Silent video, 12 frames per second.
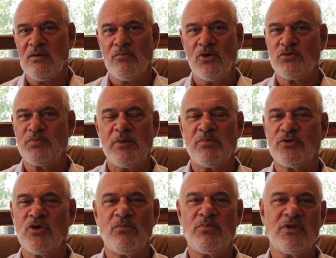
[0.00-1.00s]
Most people
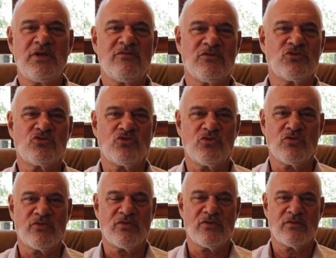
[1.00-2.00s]
don't believe in
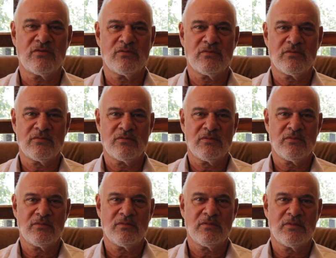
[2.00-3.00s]
truth
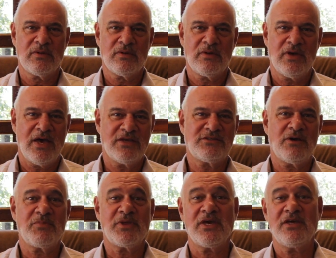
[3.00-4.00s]
as
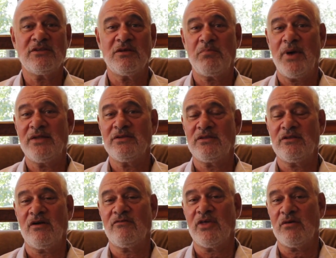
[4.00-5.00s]
something independent
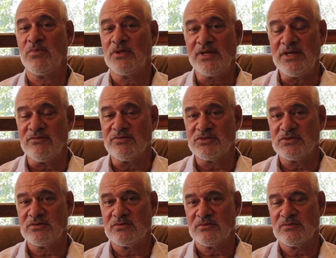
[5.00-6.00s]
of their beliefs.